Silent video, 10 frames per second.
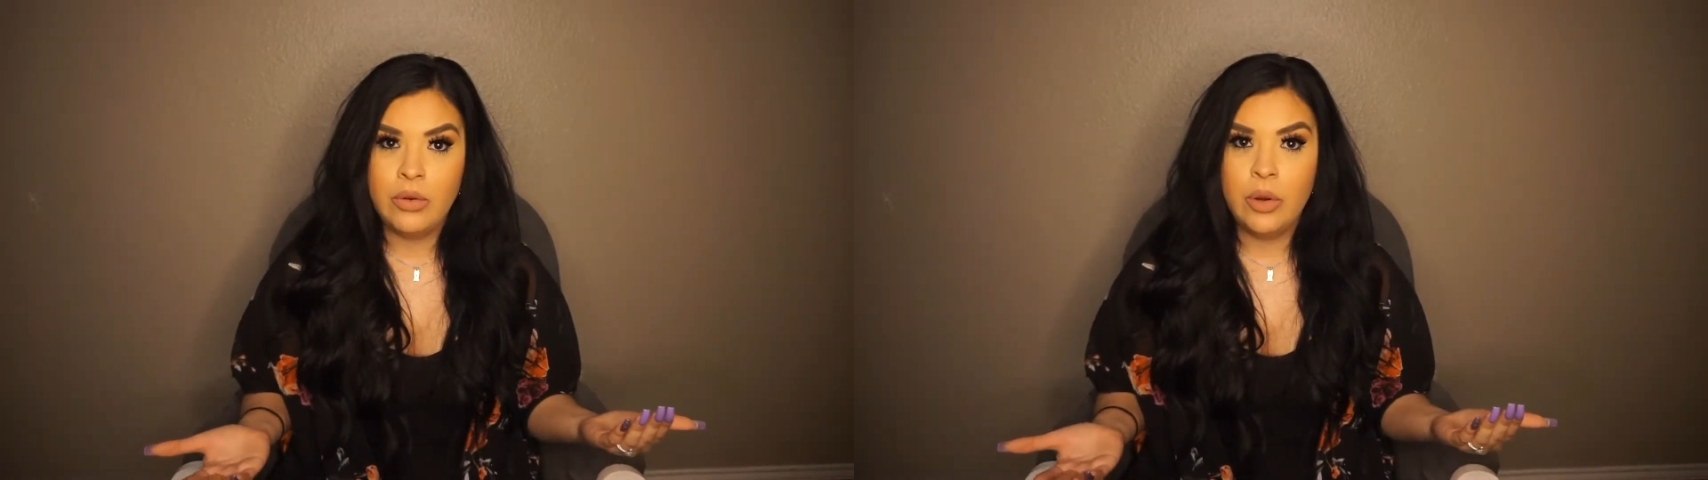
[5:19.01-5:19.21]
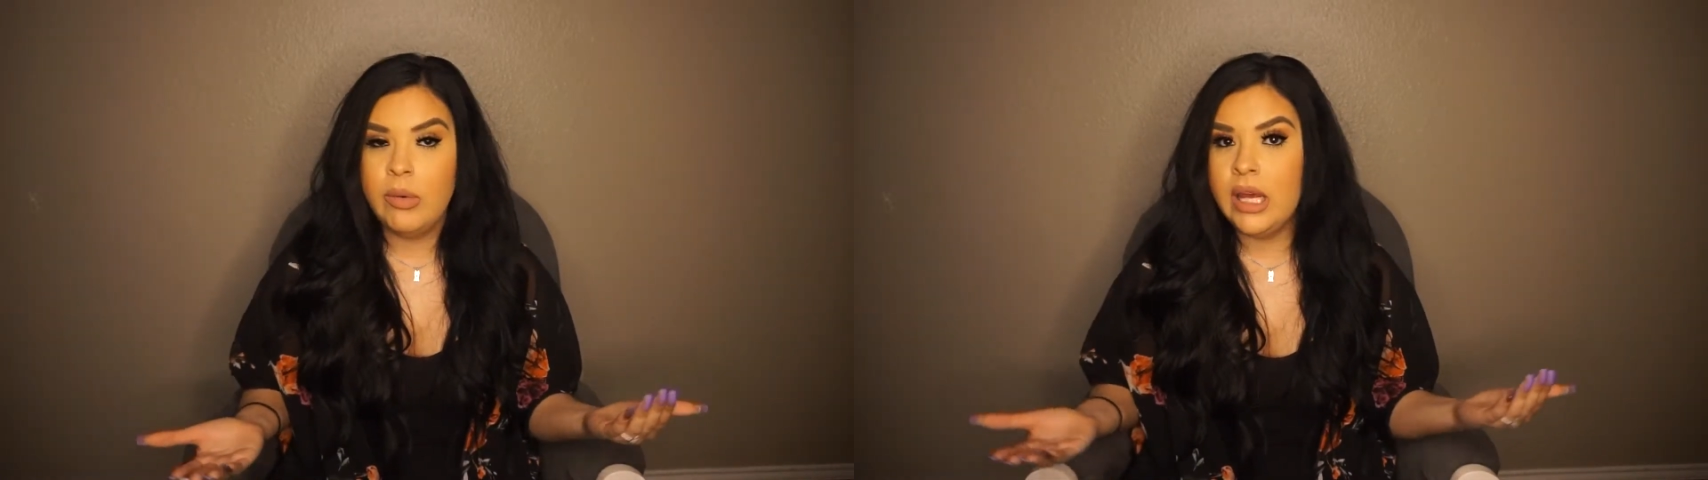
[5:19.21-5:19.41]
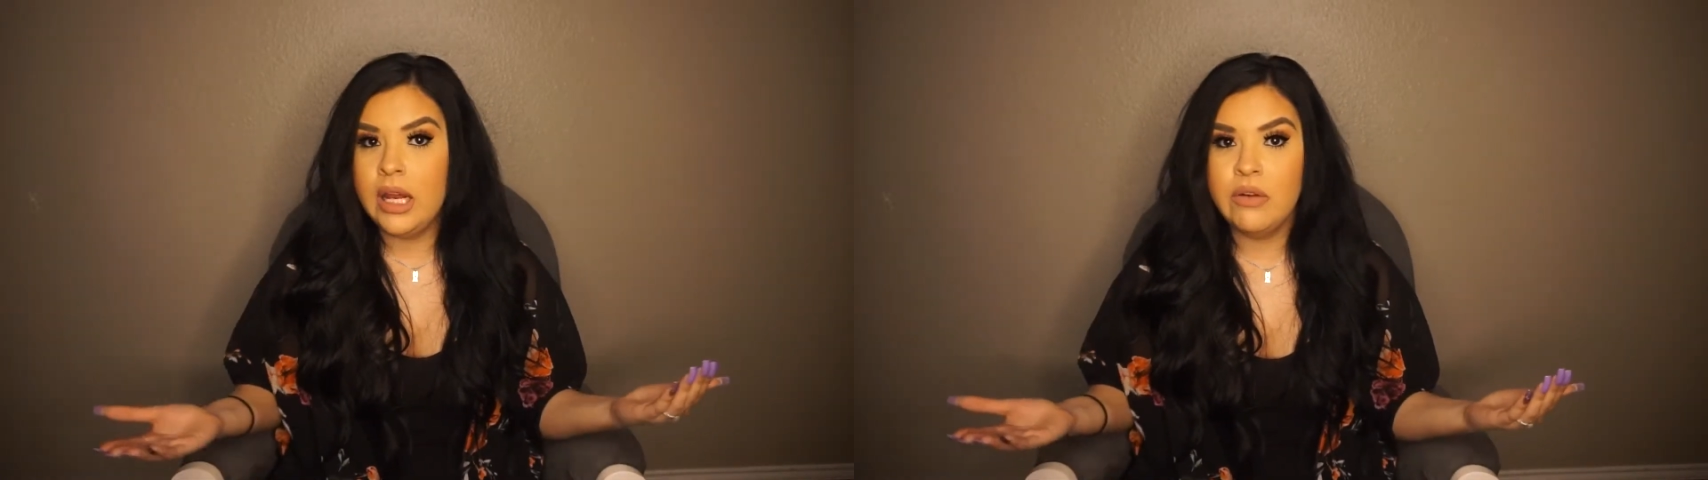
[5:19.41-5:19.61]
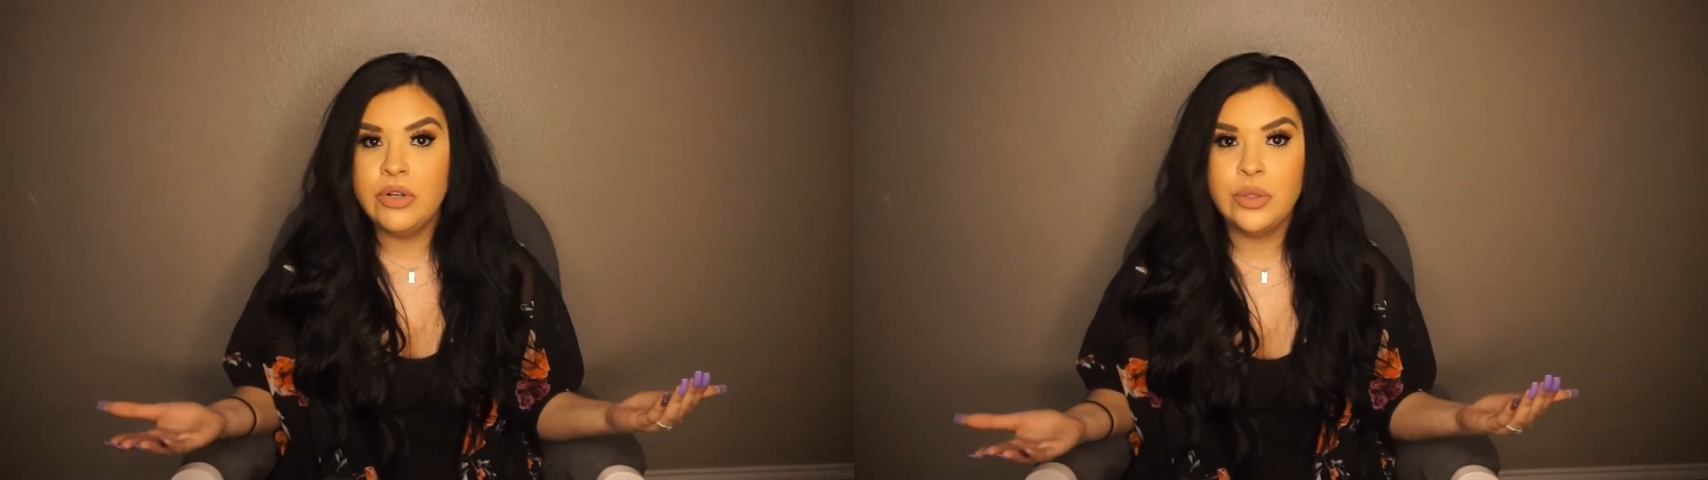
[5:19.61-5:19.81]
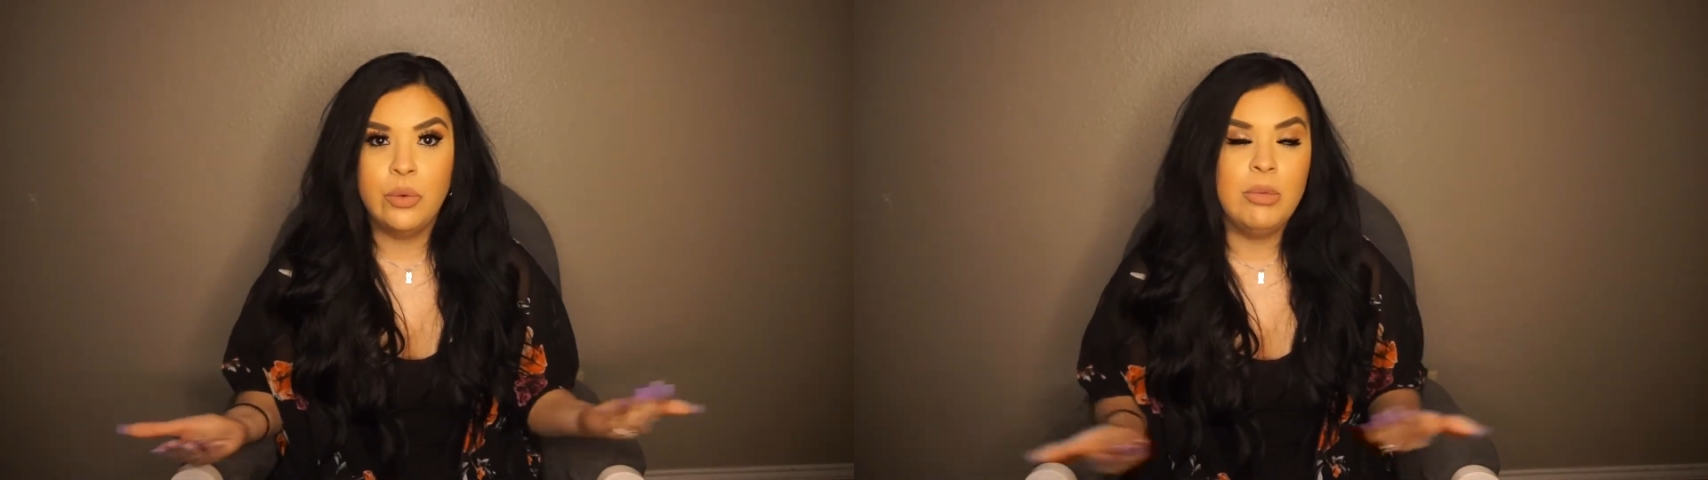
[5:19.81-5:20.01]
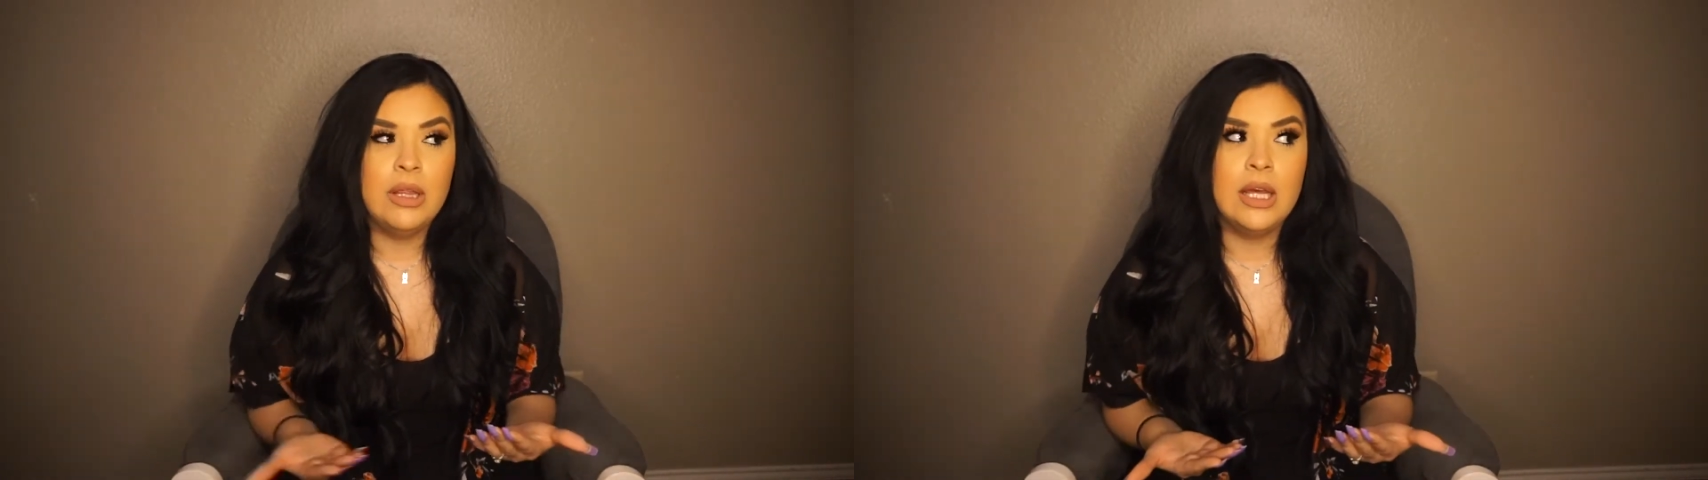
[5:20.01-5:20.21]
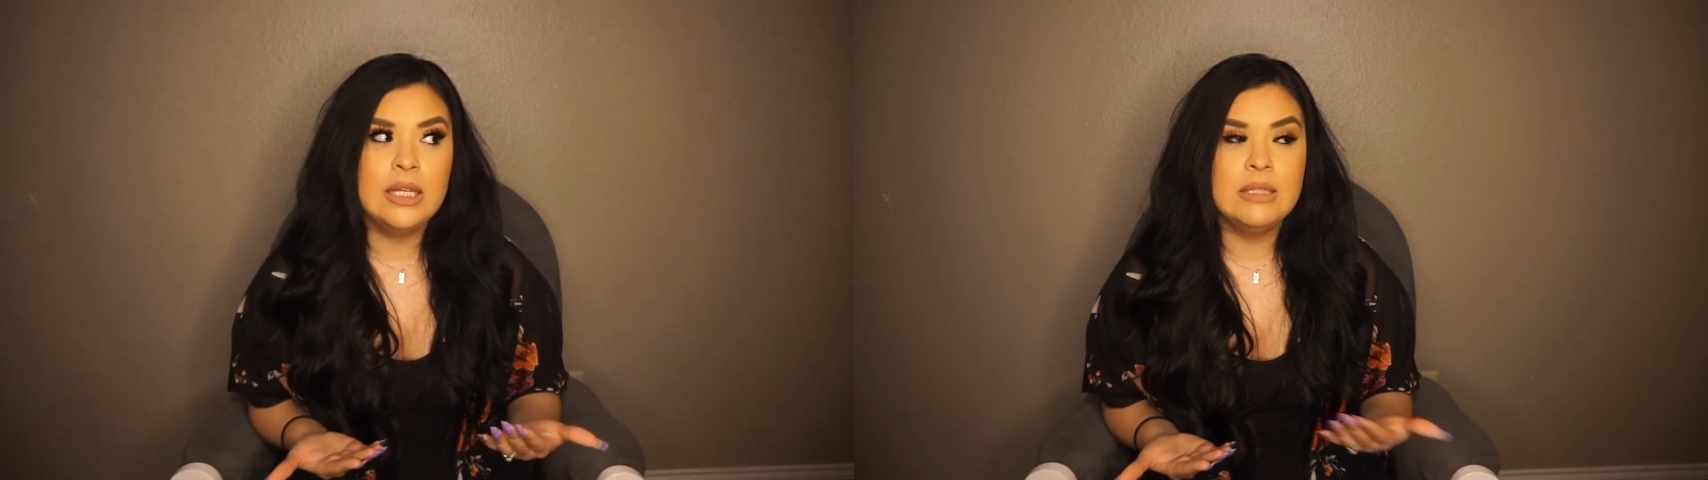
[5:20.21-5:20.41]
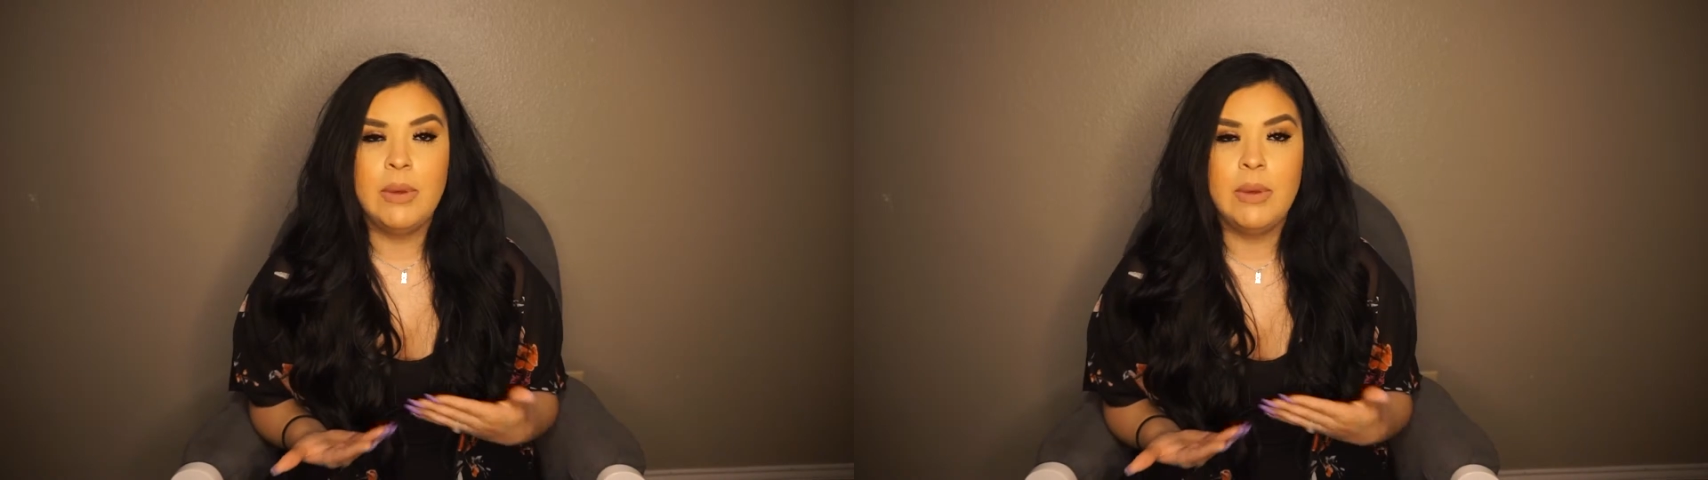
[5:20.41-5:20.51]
Nobody had ever told me this.